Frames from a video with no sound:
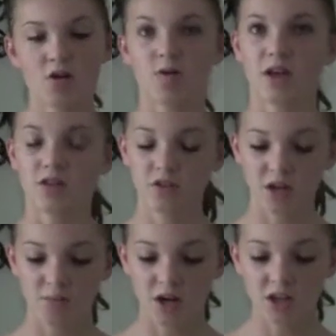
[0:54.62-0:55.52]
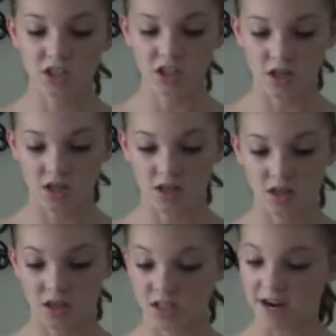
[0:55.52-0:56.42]
Rather than punishing
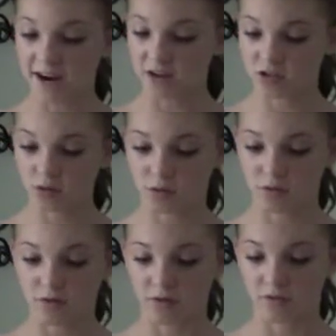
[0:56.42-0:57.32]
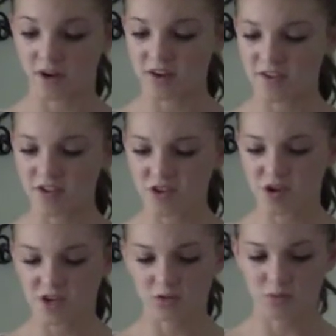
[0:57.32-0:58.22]
the entire school for very few
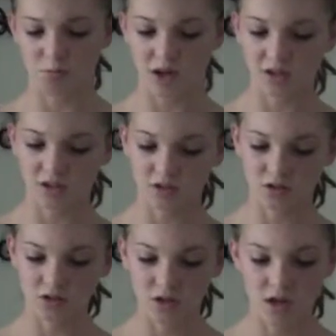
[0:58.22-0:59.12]
kids with bad clothes,